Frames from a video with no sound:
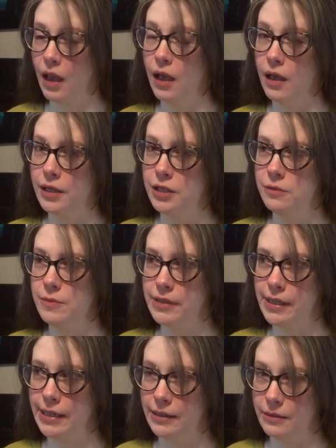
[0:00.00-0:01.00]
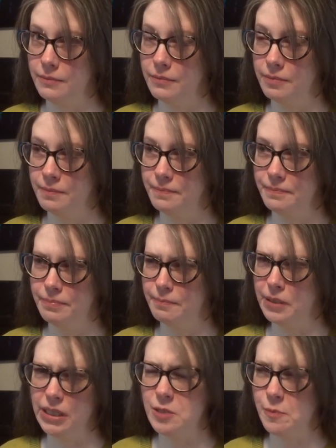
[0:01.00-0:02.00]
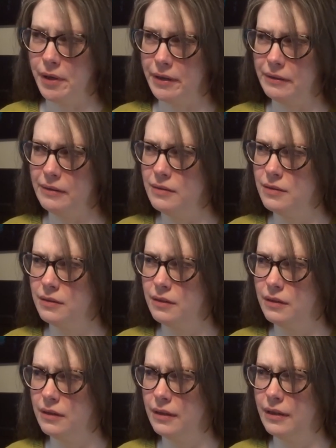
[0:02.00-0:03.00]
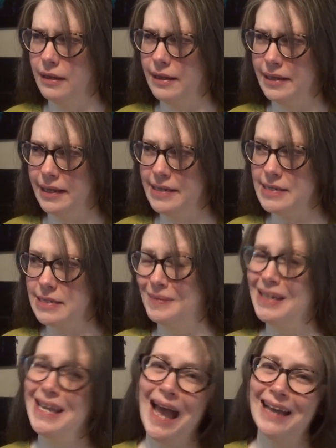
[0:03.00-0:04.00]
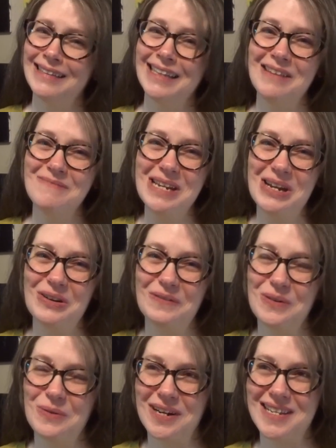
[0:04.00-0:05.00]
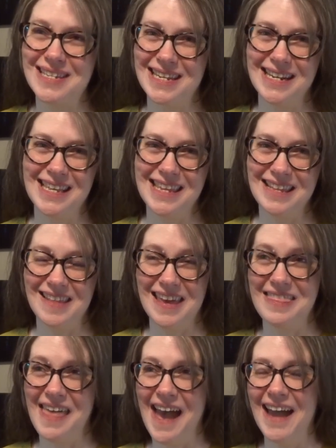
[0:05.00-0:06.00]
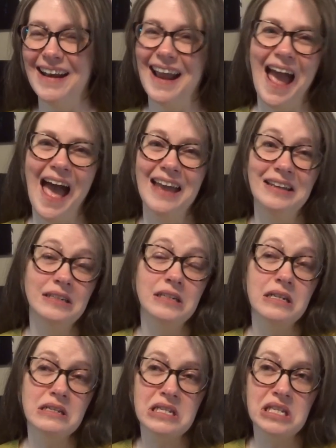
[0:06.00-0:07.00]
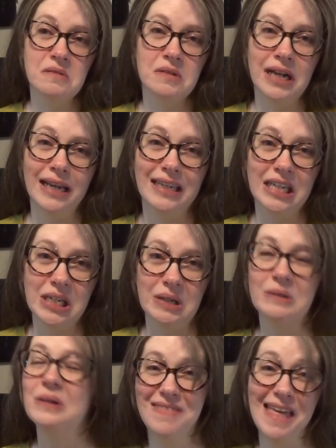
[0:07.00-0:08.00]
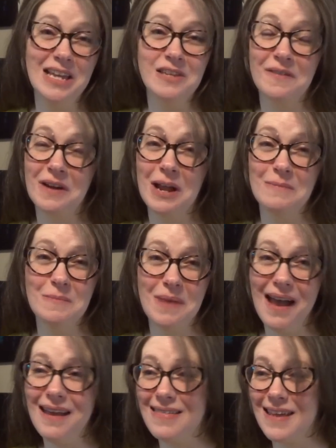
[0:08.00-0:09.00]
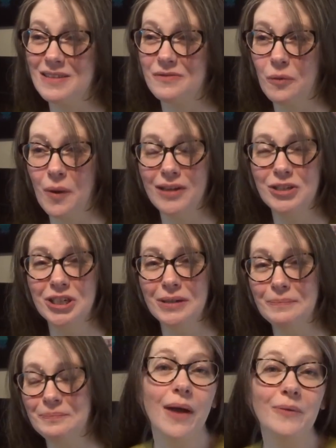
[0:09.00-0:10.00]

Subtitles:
accumulate a bleach bottle, I guess. But yeah, let me know if you want to see anything like that, and I'll see what I can do. Thanks for coming by. Thanks for watching. I